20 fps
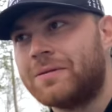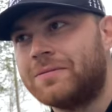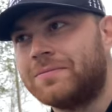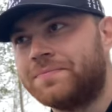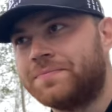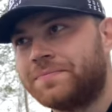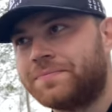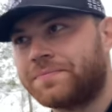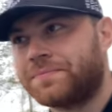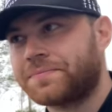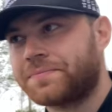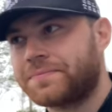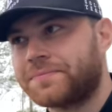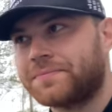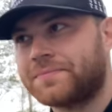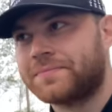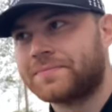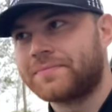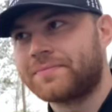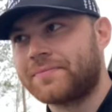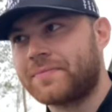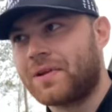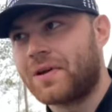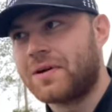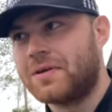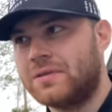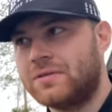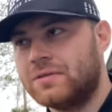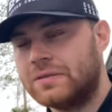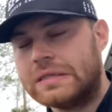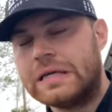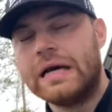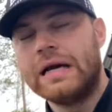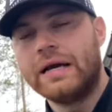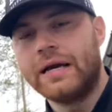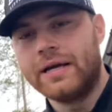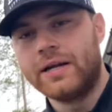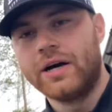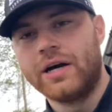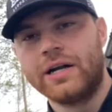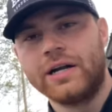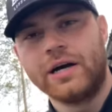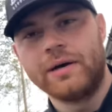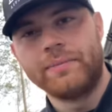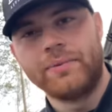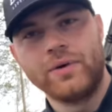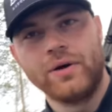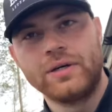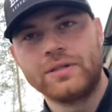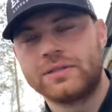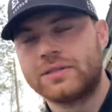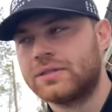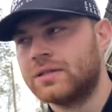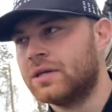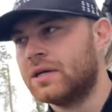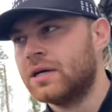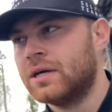and we're on 99 points, aren't we? So yeah, yeah, 99 We're going to get 100